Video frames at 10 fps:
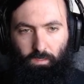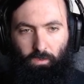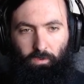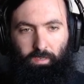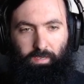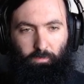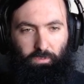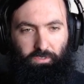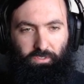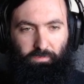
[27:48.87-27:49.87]
Oh yeah,
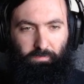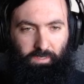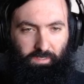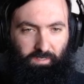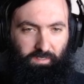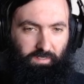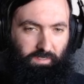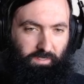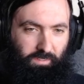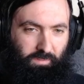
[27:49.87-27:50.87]
where's your money?
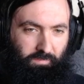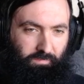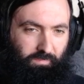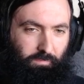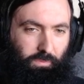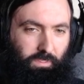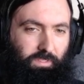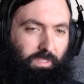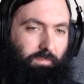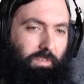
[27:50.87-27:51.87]
Um, Pluto
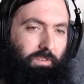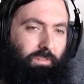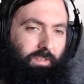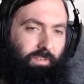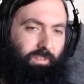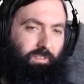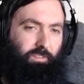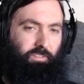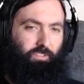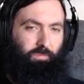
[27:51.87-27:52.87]
time, are you there? Can you
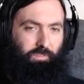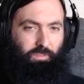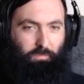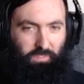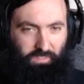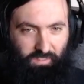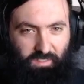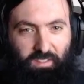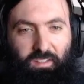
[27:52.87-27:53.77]
distribute the money?